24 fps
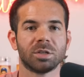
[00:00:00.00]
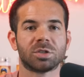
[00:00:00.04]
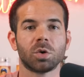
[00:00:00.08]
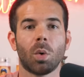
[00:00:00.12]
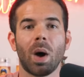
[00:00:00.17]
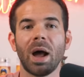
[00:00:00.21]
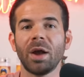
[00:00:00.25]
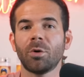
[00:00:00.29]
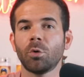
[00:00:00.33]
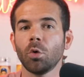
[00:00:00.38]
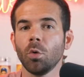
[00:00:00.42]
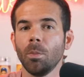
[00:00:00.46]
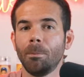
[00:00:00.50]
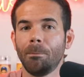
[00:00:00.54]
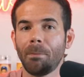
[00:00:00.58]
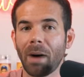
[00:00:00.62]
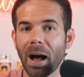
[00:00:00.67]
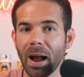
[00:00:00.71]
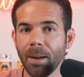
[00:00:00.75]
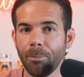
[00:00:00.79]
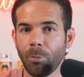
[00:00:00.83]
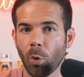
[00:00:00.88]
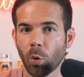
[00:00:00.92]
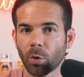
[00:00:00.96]
So I grew
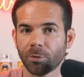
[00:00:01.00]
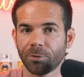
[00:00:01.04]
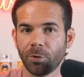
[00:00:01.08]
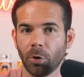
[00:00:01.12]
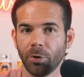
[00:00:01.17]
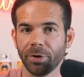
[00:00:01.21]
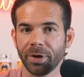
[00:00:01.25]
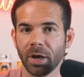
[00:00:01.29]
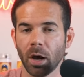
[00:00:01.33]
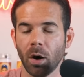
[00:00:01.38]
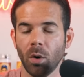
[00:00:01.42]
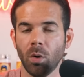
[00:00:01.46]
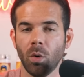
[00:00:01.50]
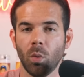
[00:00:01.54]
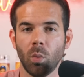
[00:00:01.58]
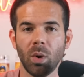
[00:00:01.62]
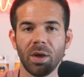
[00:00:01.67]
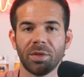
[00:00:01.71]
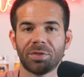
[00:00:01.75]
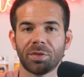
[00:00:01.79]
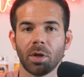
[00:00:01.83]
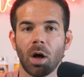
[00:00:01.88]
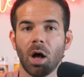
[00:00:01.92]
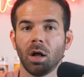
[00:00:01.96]
my portfolio
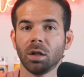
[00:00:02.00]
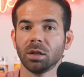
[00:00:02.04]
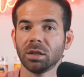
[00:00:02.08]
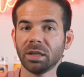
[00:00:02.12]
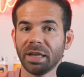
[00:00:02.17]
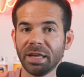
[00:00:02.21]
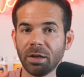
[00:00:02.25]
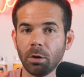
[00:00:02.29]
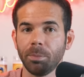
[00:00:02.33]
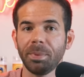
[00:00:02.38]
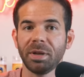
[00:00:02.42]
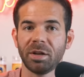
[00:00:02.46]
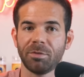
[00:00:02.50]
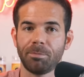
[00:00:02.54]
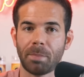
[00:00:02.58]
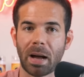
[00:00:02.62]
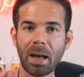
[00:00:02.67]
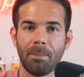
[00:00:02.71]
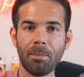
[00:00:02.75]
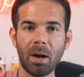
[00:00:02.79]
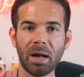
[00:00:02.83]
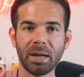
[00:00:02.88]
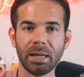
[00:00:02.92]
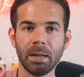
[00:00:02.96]
with a little bit of
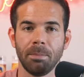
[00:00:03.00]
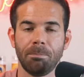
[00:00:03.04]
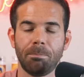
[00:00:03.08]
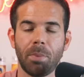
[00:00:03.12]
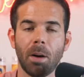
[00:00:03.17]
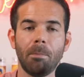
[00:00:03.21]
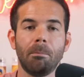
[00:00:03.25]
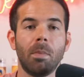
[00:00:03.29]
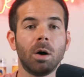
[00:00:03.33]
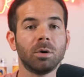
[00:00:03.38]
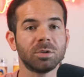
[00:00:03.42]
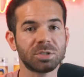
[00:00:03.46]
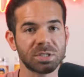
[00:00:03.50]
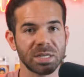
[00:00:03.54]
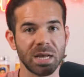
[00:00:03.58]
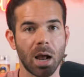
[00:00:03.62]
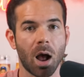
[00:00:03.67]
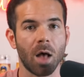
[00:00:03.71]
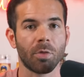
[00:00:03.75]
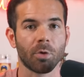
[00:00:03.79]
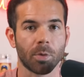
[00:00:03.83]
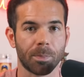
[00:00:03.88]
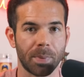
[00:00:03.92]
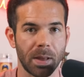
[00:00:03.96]
my money, but mostly
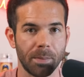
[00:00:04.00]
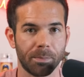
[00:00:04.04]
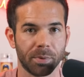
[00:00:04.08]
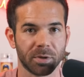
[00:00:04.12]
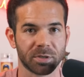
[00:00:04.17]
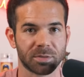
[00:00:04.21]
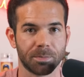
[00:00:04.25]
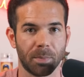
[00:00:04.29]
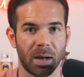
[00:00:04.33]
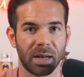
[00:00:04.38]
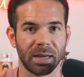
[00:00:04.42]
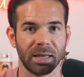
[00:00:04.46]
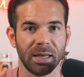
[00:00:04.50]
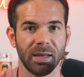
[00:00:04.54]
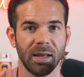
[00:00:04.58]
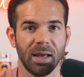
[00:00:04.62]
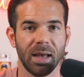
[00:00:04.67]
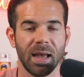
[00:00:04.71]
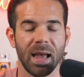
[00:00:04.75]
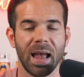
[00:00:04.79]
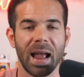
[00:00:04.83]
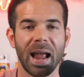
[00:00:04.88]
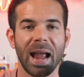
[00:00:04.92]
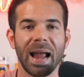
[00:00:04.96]
other people's money.
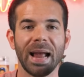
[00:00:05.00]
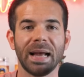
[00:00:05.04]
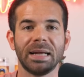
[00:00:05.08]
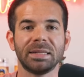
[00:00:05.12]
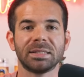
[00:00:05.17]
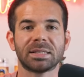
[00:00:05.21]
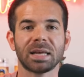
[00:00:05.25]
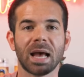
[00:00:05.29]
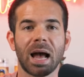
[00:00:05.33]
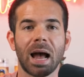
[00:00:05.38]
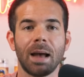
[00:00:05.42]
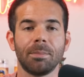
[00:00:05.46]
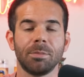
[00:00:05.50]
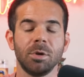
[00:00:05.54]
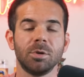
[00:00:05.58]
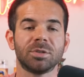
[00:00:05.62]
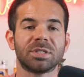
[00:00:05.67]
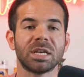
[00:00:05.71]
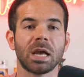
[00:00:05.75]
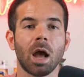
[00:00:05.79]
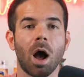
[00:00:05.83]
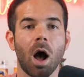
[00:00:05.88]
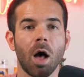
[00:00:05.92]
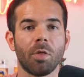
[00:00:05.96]
And I'm
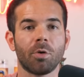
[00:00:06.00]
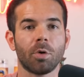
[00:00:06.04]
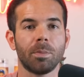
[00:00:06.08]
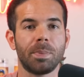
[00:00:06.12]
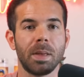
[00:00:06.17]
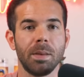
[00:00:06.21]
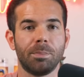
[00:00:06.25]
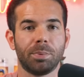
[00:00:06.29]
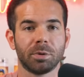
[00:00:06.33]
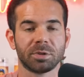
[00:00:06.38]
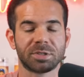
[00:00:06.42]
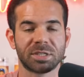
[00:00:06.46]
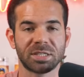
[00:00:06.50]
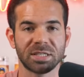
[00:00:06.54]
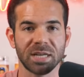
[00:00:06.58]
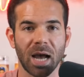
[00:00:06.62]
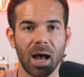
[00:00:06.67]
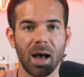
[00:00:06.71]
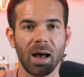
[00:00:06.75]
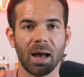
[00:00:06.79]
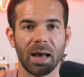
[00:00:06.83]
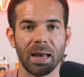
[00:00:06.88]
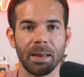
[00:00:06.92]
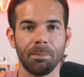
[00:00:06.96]
using other people's
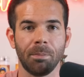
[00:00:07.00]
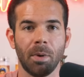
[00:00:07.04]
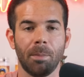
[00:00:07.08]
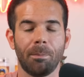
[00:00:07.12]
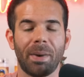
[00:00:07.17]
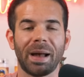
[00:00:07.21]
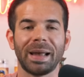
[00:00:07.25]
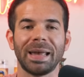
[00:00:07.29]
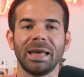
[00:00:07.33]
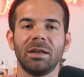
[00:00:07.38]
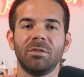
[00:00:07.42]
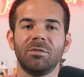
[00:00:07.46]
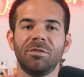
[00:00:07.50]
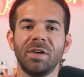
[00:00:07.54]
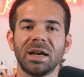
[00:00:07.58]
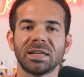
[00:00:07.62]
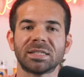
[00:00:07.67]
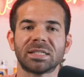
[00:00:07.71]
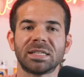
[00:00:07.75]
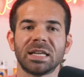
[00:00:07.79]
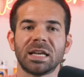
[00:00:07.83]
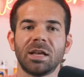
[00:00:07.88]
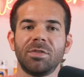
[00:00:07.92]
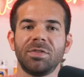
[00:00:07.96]
time by
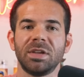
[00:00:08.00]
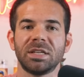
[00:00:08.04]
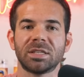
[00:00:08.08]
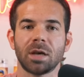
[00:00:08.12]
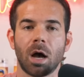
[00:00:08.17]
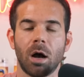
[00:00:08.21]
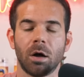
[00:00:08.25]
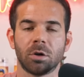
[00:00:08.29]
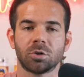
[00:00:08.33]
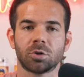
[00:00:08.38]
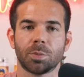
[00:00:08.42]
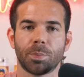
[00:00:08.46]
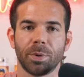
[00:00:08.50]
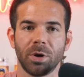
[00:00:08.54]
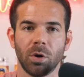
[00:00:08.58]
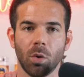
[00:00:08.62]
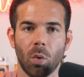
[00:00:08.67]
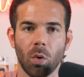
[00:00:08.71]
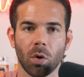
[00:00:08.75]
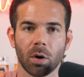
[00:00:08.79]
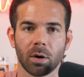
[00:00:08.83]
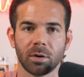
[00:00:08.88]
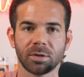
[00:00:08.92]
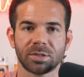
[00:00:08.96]
investing in these
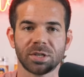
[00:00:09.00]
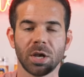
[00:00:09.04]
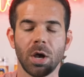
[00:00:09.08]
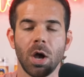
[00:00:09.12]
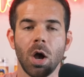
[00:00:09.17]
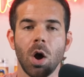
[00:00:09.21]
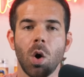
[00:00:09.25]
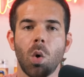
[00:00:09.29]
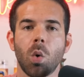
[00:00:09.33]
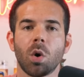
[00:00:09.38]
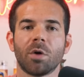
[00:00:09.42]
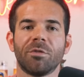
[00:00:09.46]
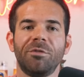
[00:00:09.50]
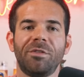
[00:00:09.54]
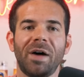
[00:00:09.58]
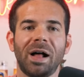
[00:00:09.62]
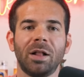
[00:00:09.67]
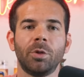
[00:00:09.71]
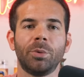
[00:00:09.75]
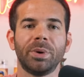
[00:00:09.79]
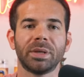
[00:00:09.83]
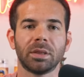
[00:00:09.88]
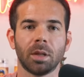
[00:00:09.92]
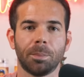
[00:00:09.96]
entrepreneurs who are
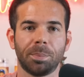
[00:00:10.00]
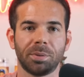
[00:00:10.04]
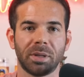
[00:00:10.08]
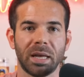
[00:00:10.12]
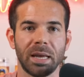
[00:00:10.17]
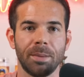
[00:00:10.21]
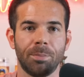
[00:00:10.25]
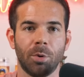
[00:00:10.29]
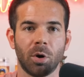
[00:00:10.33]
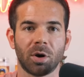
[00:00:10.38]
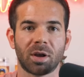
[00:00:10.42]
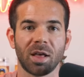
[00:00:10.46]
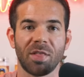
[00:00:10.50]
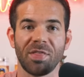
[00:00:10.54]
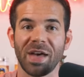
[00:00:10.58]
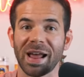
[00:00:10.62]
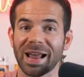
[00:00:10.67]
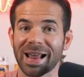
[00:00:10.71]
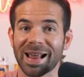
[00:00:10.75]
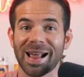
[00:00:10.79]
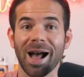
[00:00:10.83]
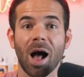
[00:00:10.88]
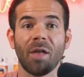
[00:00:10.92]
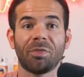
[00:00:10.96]
following the playbook
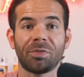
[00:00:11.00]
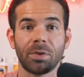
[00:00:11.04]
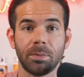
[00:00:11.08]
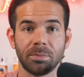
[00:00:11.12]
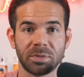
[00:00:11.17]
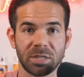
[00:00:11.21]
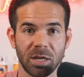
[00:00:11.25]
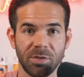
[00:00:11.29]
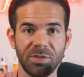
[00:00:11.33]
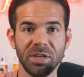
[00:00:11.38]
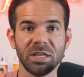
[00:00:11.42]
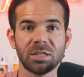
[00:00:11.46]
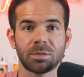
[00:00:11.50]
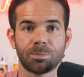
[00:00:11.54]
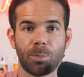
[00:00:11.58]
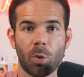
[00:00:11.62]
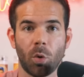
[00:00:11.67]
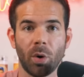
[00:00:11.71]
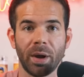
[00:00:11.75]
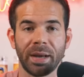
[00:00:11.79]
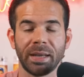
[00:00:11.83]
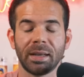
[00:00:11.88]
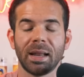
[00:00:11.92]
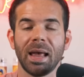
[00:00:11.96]
that got them to this
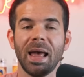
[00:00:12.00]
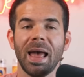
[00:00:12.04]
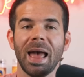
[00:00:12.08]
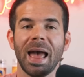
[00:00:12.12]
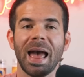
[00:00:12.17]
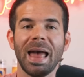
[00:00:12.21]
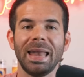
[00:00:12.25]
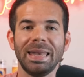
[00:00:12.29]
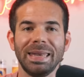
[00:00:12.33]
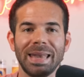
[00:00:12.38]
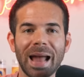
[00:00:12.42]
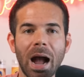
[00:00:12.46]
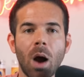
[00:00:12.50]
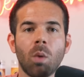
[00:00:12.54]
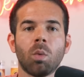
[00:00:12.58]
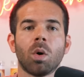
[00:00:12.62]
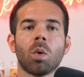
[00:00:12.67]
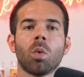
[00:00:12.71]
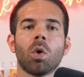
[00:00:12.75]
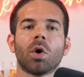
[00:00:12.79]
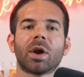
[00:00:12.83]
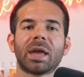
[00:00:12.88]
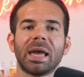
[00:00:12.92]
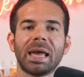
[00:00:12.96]
point, And now
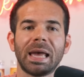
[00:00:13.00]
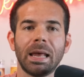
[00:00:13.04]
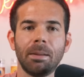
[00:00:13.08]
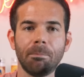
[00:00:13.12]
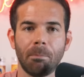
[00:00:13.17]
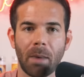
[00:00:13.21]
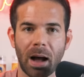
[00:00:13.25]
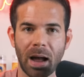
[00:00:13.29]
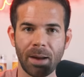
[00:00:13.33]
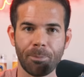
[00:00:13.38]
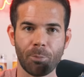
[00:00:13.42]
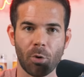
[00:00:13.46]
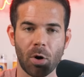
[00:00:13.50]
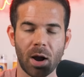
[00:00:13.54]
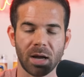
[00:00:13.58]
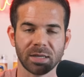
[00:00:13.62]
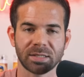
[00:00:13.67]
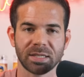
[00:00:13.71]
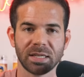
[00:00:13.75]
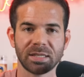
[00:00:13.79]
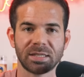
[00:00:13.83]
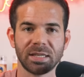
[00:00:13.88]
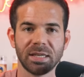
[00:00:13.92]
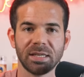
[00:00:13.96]
we're working in my
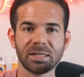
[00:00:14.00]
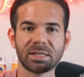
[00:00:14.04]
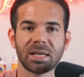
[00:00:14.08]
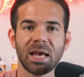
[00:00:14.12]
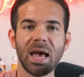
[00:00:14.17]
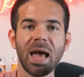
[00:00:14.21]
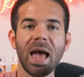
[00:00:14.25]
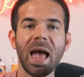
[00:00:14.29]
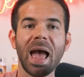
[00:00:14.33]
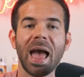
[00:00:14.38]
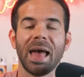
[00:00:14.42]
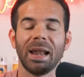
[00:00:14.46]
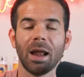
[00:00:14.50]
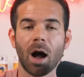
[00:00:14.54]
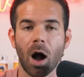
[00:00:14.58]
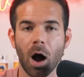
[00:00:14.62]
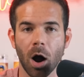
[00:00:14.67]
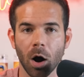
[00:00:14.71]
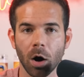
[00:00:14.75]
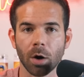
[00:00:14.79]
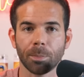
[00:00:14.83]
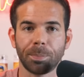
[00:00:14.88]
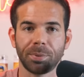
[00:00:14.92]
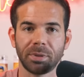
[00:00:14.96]
processes and
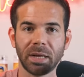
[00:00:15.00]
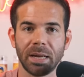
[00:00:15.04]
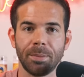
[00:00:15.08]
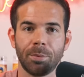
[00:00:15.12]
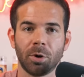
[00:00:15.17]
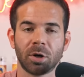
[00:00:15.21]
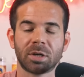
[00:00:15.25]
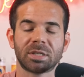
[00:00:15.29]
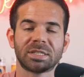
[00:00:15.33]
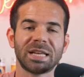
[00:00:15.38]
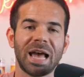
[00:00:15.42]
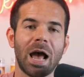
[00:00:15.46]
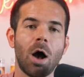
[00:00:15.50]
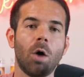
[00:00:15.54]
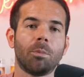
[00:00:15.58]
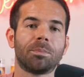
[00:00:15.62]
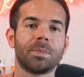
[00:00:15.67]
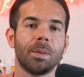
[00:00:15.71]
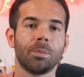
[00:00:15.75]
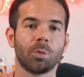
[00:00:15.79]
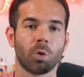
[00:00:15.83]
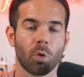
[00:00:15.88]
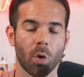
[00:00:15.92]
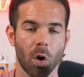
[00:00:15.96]
our playbook to help
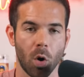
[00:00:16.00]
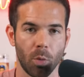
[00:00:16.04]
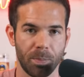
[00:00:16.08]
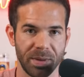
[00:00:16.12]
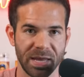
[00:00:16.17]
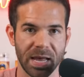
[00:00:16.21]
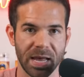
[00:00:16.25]
them grow